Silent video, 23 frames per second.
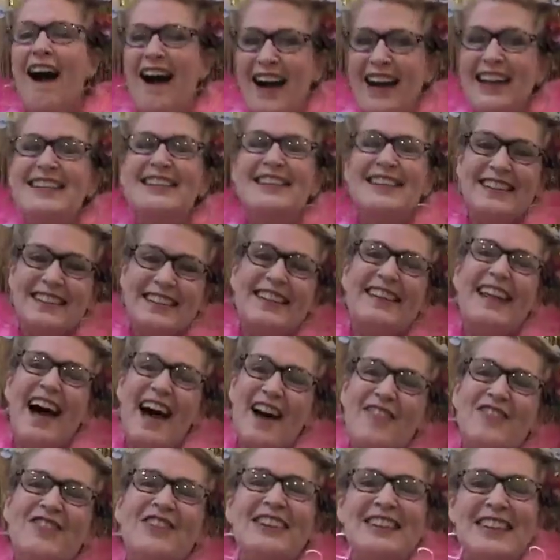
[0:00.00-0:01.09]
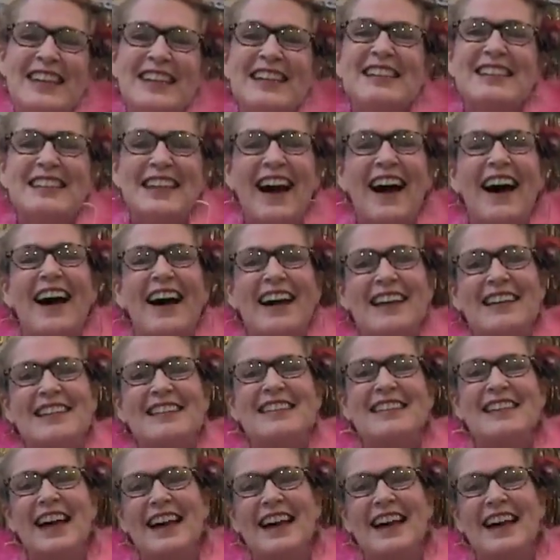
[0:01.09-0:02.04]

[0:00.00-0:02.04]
I did laugh at these guys.